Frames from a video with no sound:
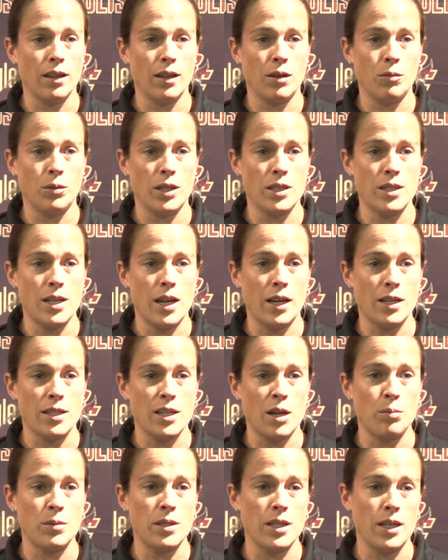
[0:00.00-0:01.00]
And when the tank's
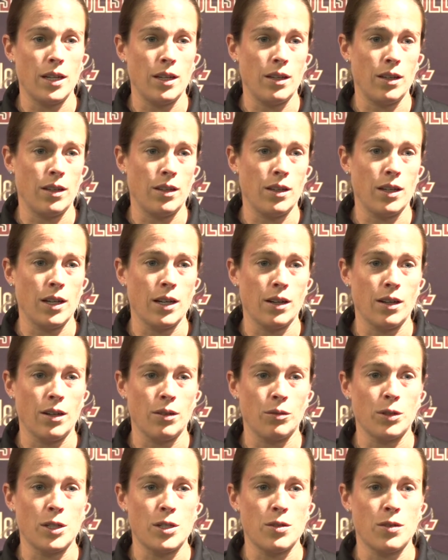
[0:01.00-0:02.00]
empty, you got
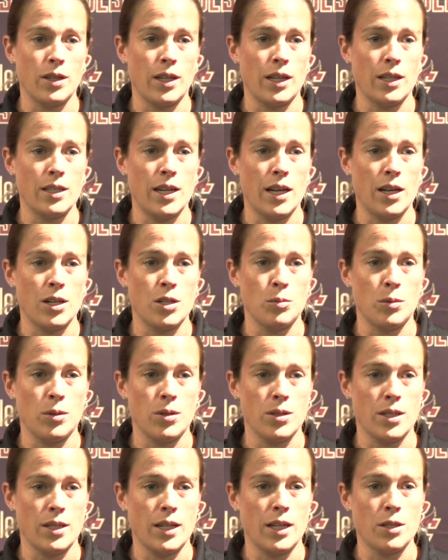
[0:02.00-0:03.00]
to reach for the
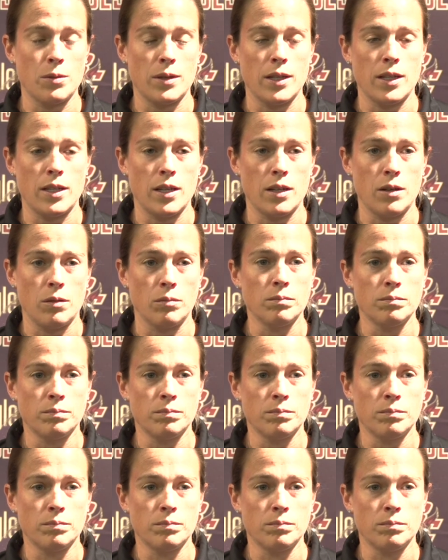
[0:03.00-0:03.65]
intangibles, and that's what they did.